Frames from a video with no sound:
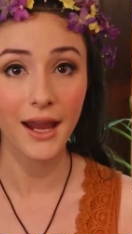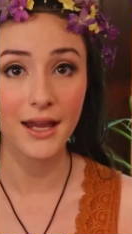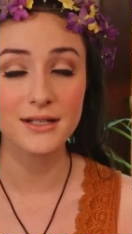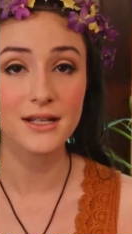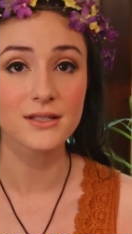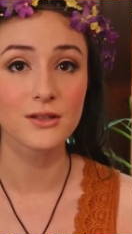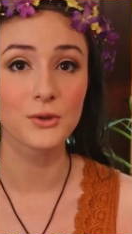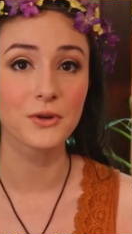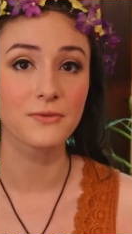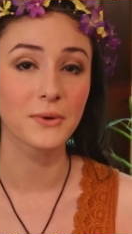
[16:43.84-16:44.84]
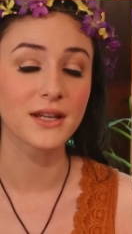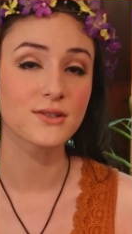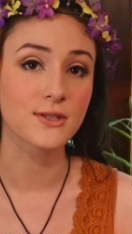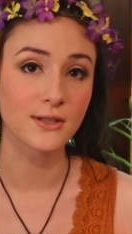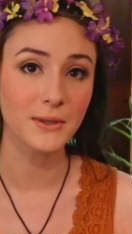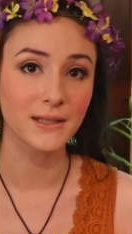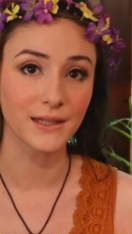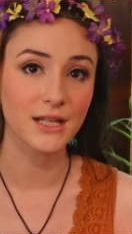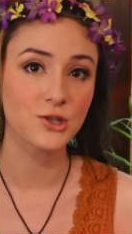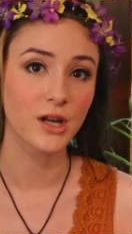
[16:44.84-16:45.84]
And as The Lord of the Rings slowly
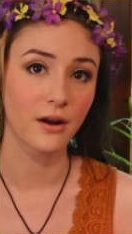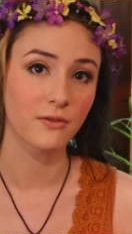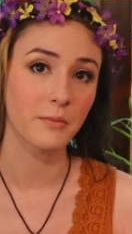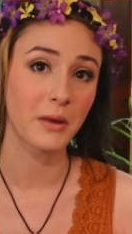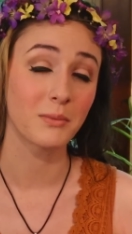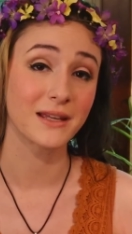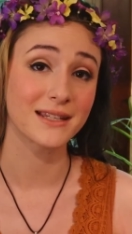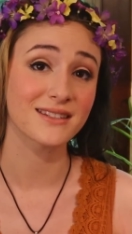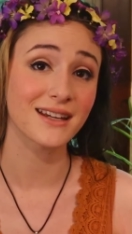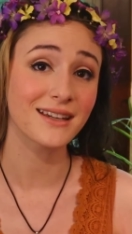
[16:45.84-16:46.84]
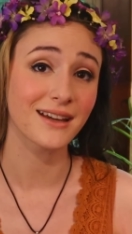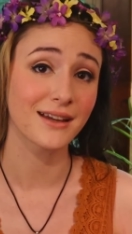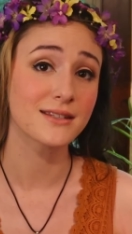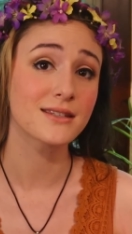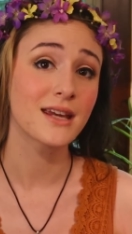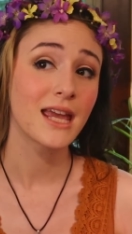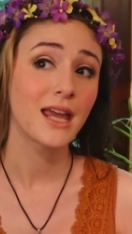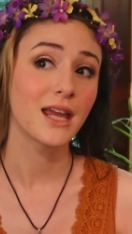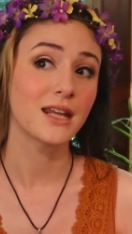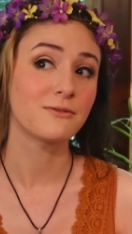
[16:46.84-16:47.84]
leached out of the public zeitgeist,
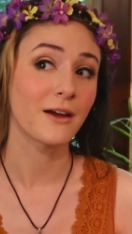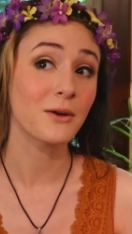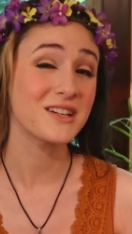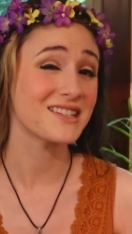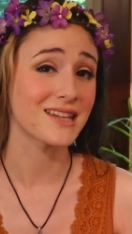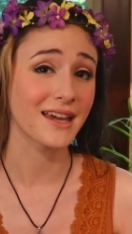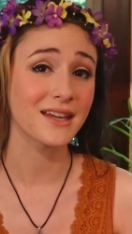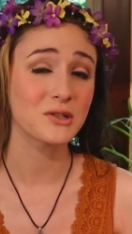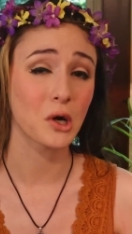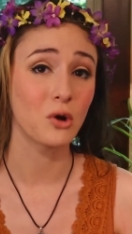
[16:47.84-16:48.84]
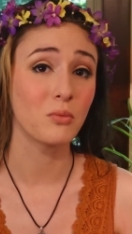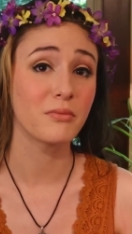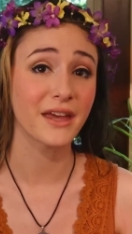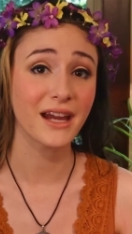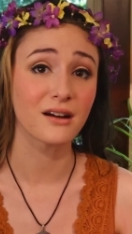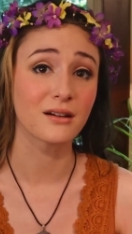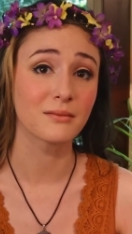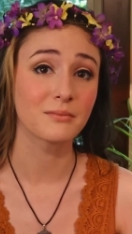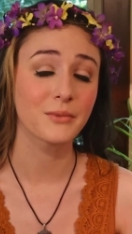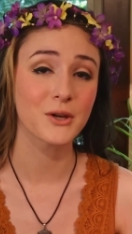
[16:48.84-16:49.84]
it found a second home
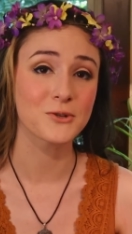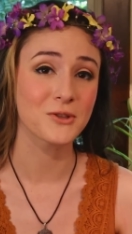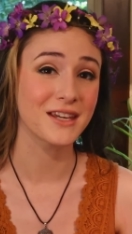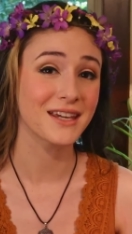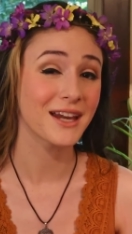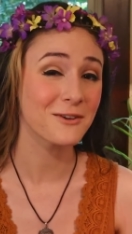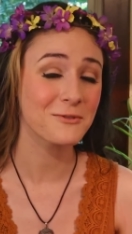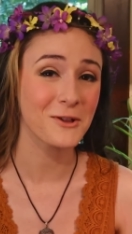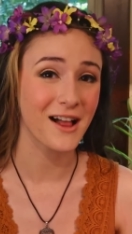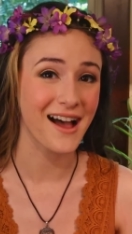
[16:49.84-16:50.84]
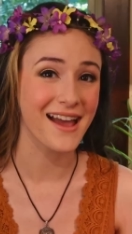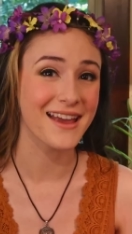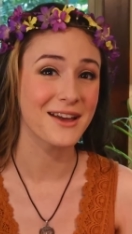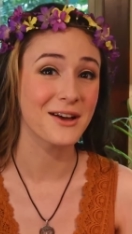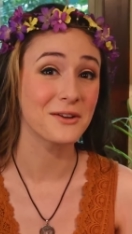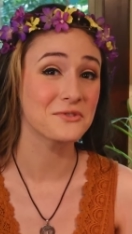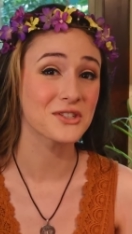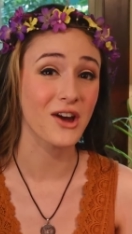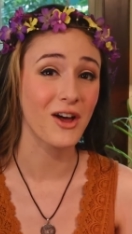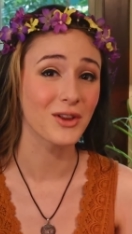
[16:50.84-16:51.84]
there, under the careful eye of
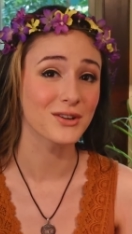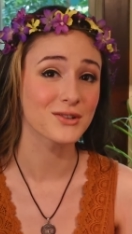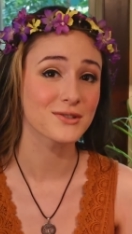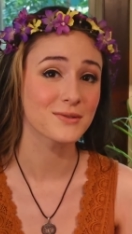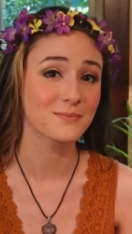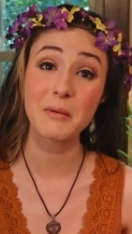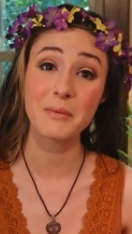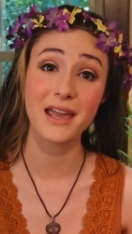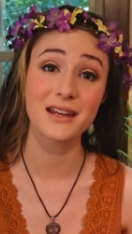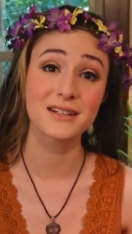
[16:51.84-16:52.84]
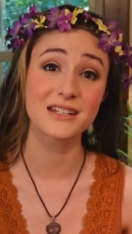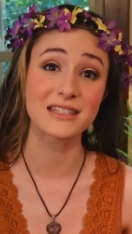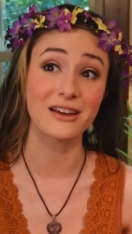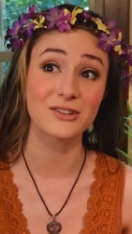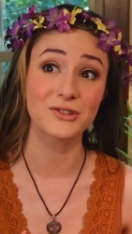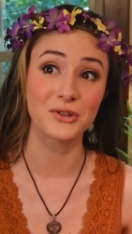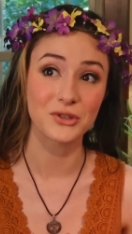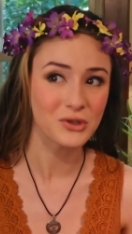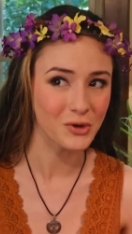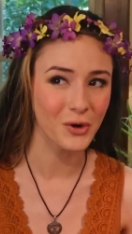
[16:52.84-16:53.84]
scholars. People began to discuss the
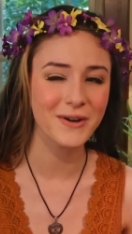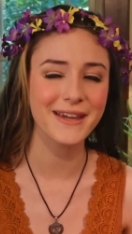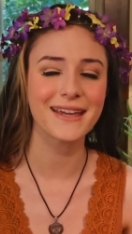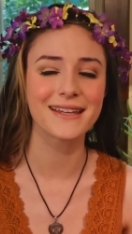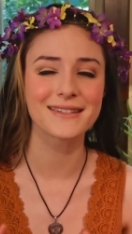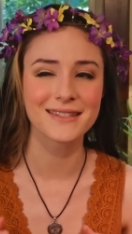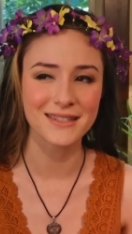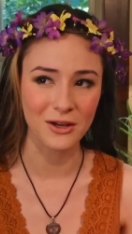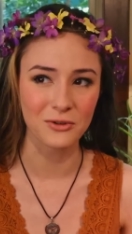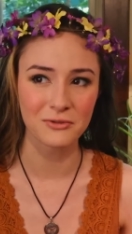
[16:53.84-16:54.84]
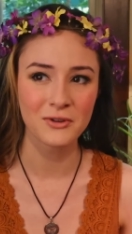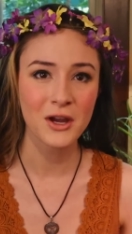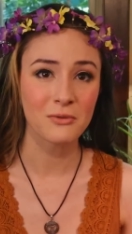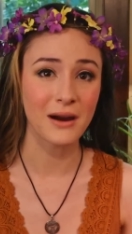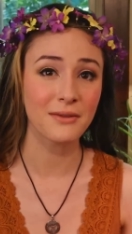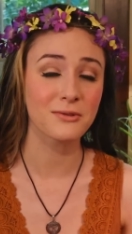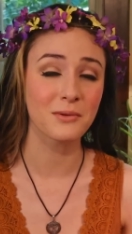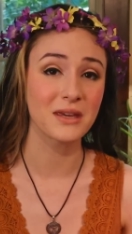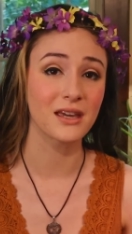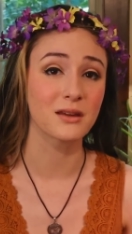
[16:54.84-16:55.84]
story itself, rather
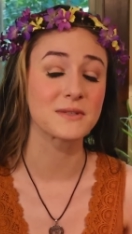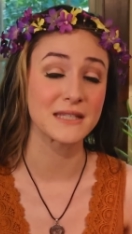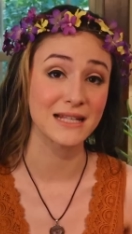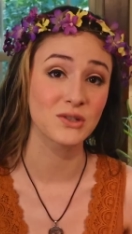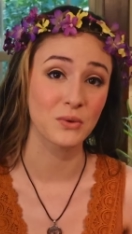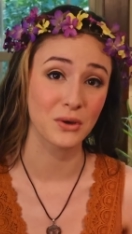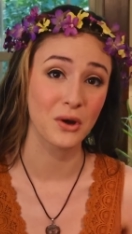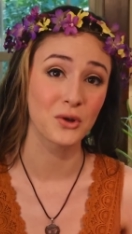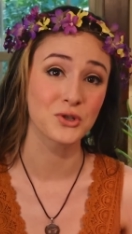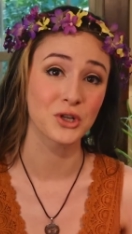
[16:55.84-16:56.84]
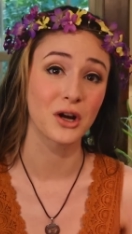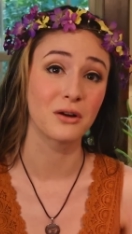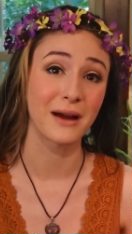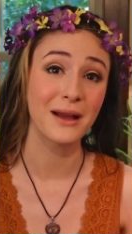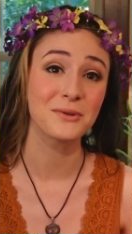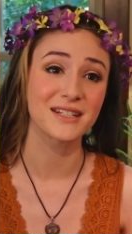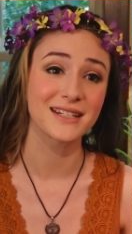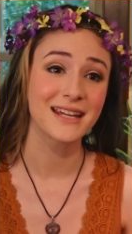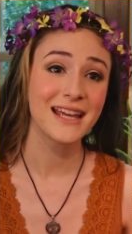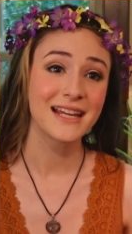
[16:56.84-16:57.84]
than being obsessed with the culture around it,